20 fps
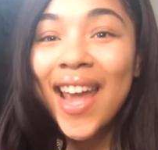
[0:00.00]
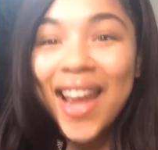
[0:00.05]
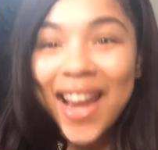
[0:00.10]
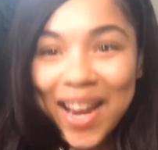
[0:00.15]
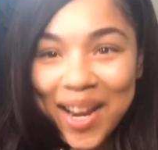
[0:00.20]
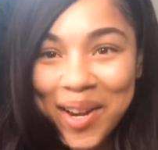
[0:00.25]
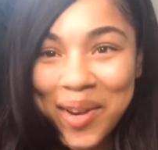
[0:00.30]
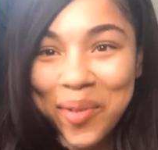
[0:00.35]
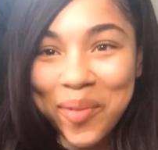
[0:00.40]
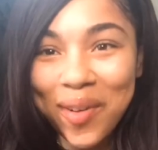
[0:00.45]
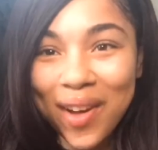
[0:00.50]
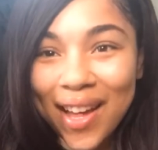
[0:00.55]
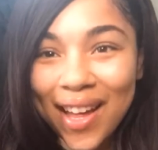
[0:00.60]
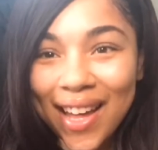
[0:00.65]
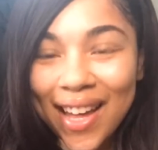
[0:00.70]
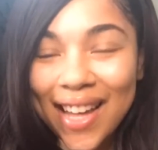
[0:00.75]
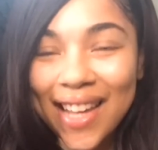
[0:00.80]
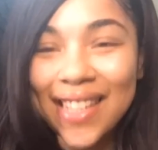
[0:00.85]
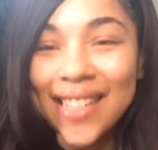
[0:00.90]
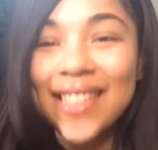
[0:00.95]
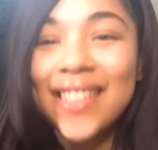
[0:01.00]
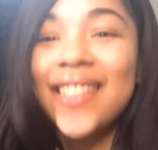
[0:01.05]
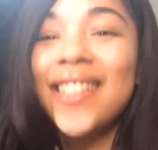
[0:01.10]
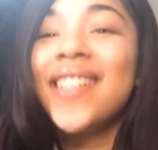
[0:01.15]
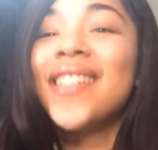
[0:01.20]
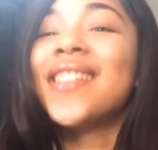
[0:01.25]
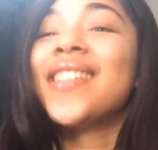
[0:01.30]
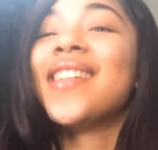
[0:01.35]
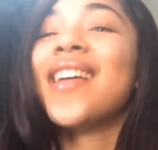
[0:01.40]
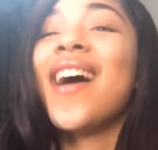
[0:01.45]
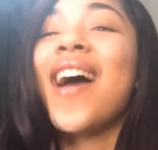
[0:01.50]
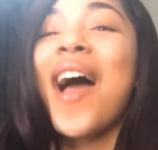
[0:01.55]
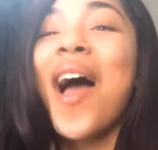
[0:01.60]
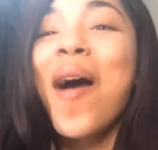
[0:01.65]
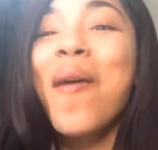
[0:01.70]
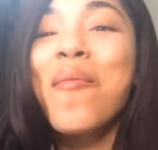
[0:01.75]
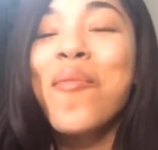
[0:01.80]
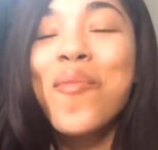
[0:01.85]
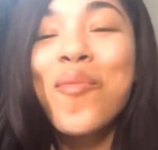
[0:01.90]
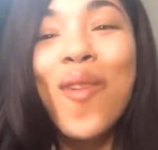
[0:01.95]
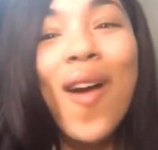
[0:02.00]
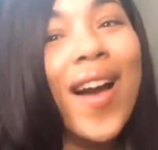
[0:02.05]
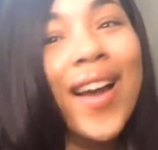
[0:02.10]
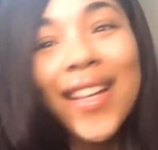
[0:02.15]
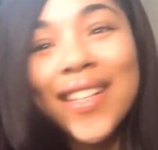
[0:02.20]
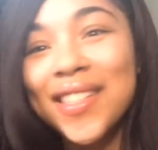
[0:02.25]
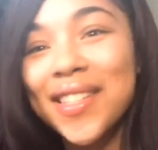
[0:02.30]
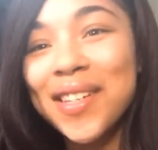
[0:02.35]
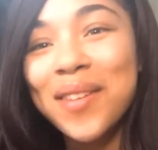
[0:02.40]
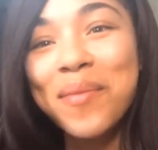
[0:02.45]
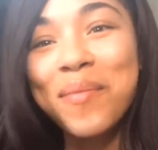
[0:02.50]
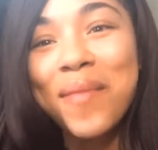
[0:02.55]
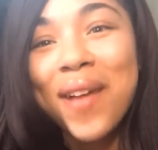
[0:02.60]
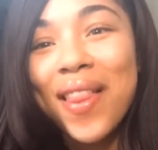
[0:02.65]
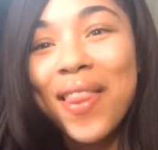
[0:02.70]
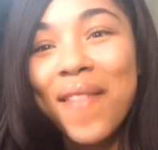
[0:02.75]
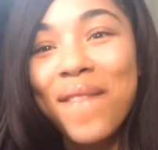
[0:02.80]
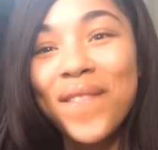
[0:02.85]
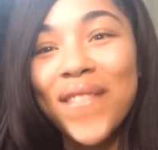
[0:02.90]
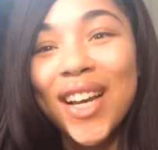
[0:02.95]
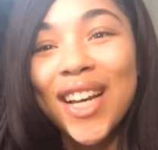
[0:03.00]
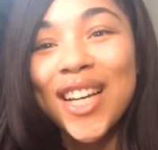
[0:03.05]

Anyways, just to hop right into the mother